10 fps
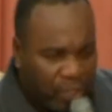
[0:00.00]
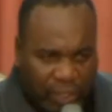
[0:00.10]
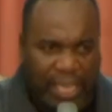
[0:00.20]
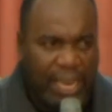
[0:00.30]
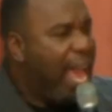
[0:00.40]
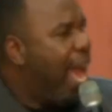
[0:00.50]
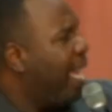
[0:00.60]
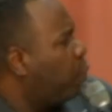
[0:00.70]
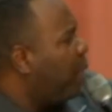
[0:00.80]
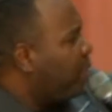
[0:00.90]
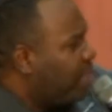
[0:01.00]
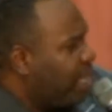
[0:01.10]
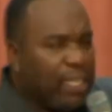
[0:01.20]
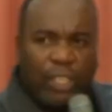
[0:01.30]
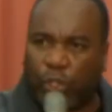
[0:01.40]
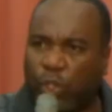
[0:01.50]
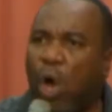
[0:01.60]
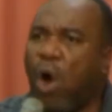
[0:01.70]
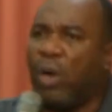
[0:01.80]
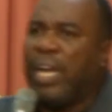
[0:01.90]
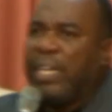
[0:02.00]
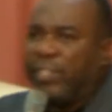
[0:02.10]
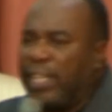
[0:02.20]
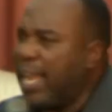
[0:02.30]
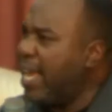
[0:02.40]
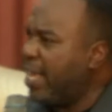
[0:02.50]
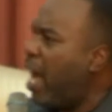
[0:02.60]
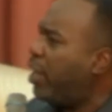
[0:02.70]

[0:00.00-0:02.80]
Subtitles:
from sin, as we sing the song tonight,